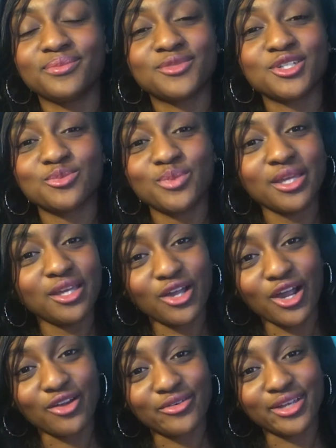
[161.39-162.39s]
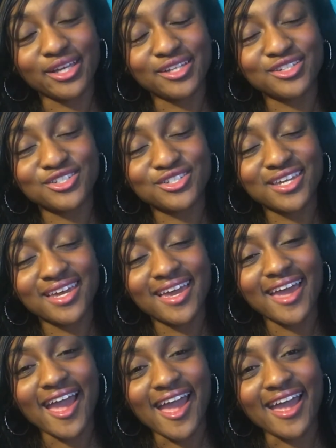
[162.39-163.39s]
Just be encouraged,
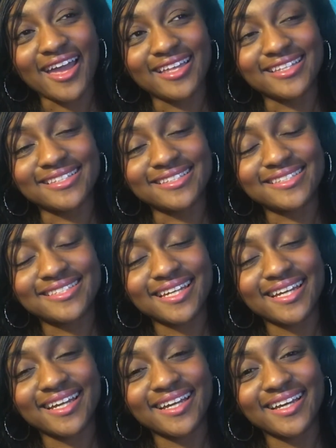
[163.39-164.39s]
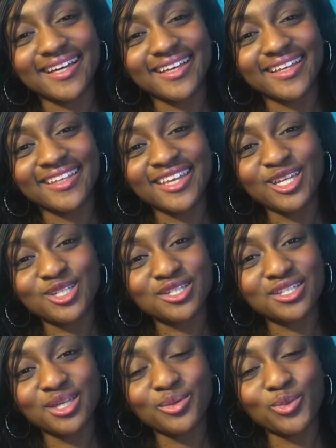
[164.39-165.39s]
and yeah,
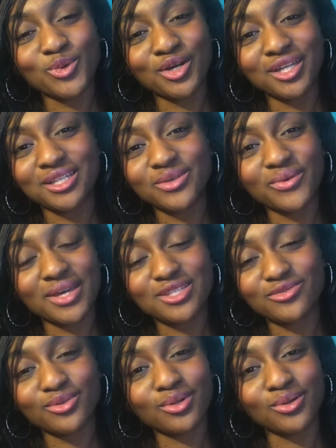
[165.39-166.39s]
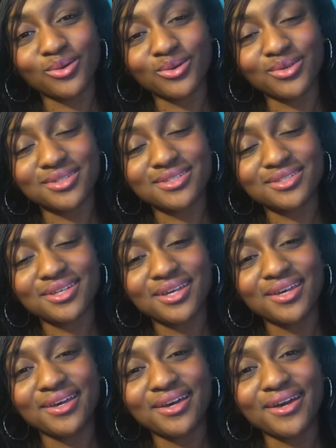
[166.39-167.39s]
just keep walking in the ways of the Lord.
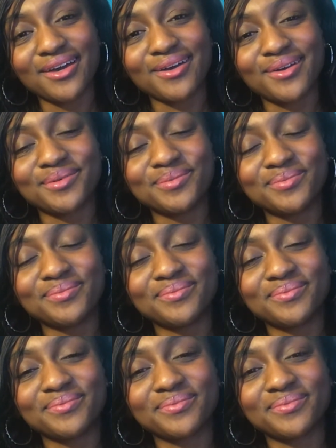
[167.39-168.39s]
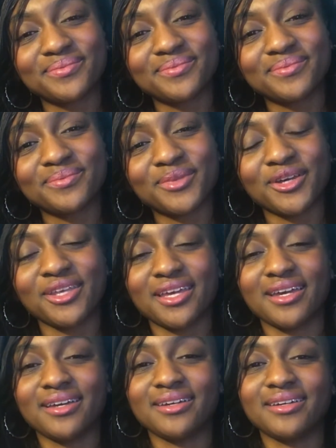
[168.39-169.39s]
But
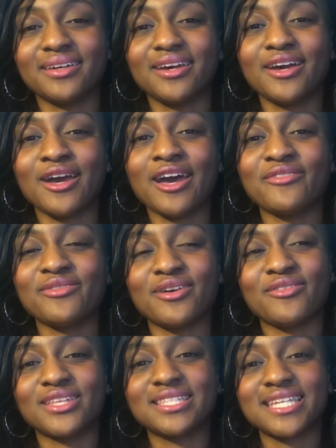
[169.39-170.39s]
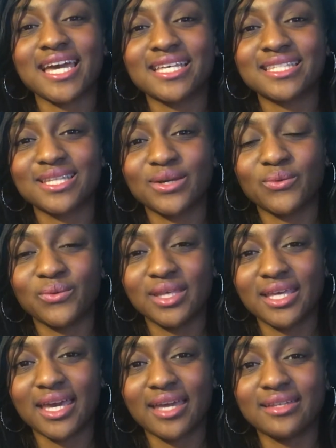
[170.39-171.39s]
yeah, have a fantastic
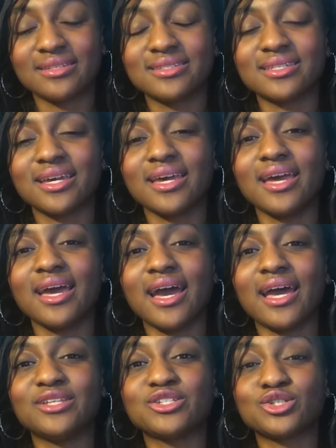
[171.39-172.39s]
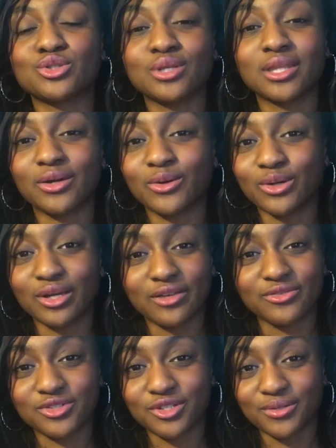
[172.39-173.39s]
weekend, and just know that God
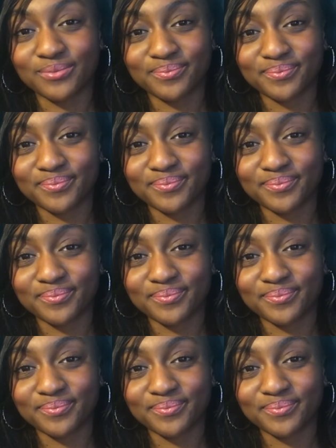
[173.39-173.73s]
loves you.